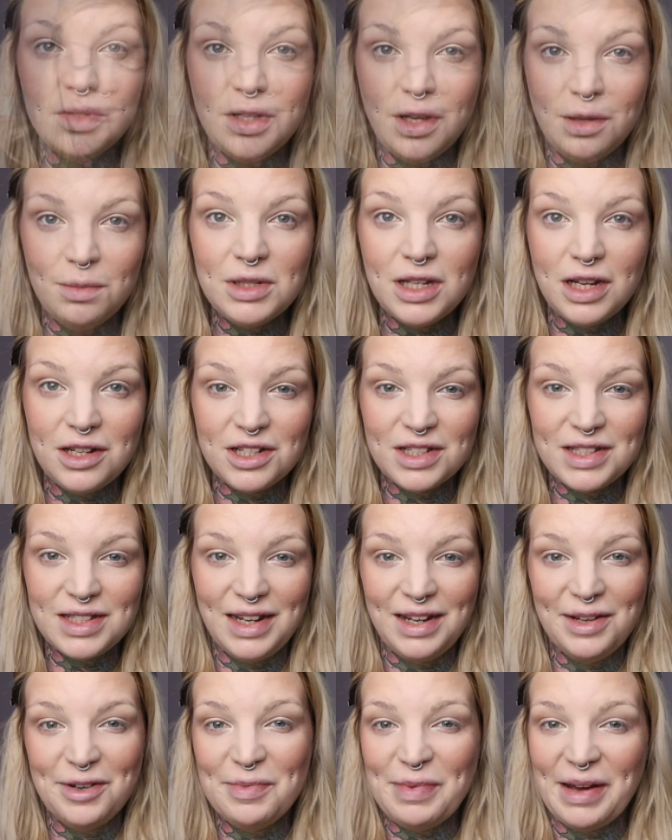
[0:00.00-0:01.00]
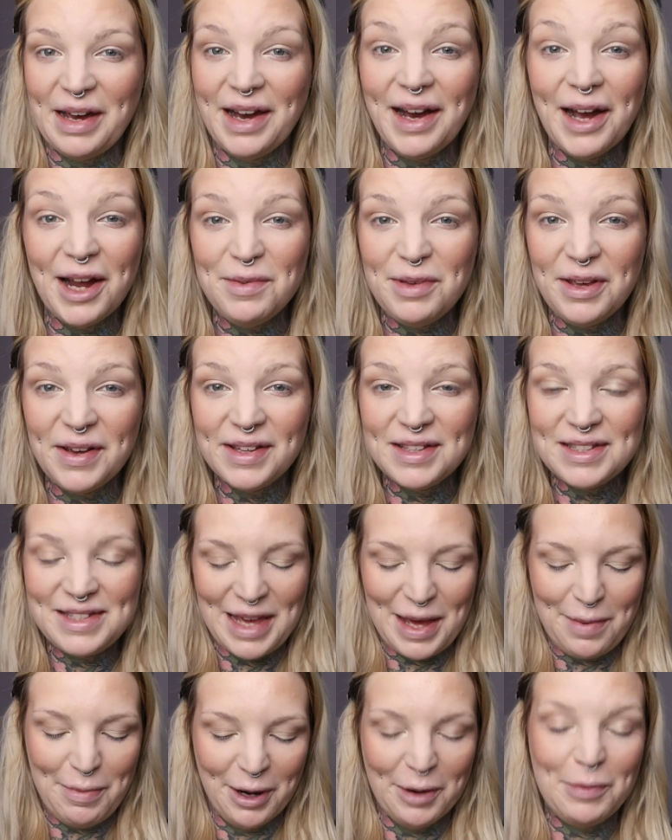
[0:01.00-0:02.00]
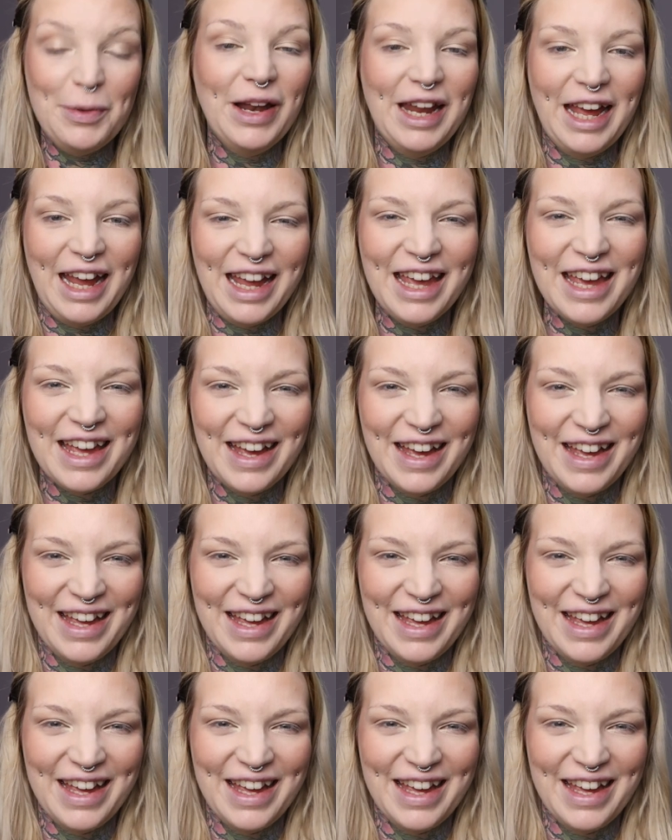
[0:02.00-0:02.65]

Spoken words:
Zoomed in just a little bit, I hope you can see properly.